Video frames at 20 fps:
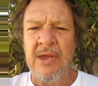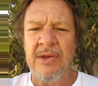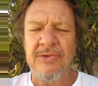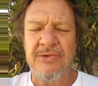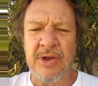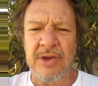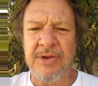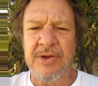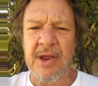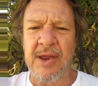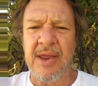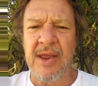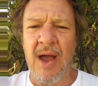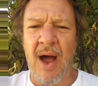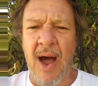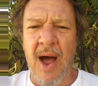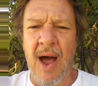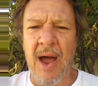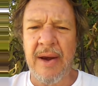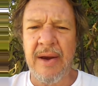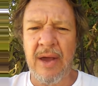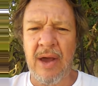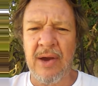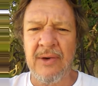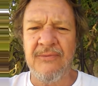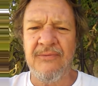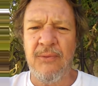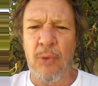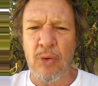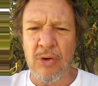such a god
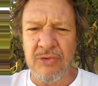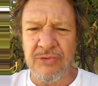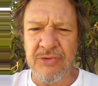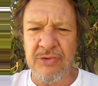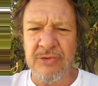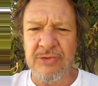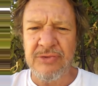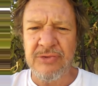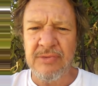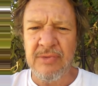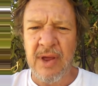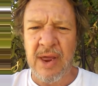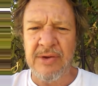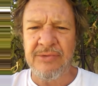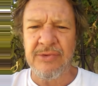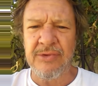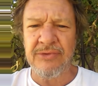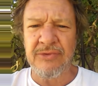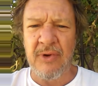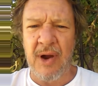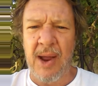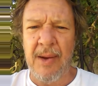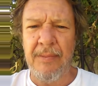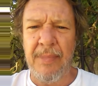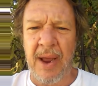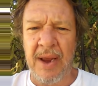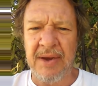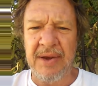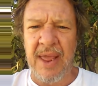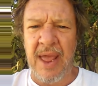of forces, as described
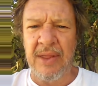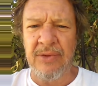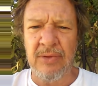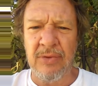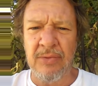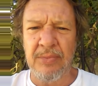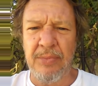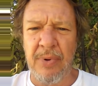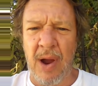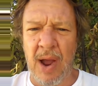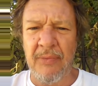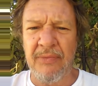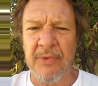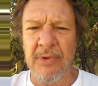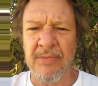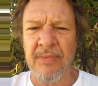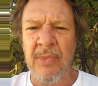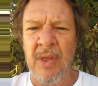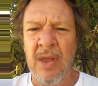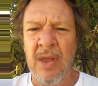by Daniel the prophet,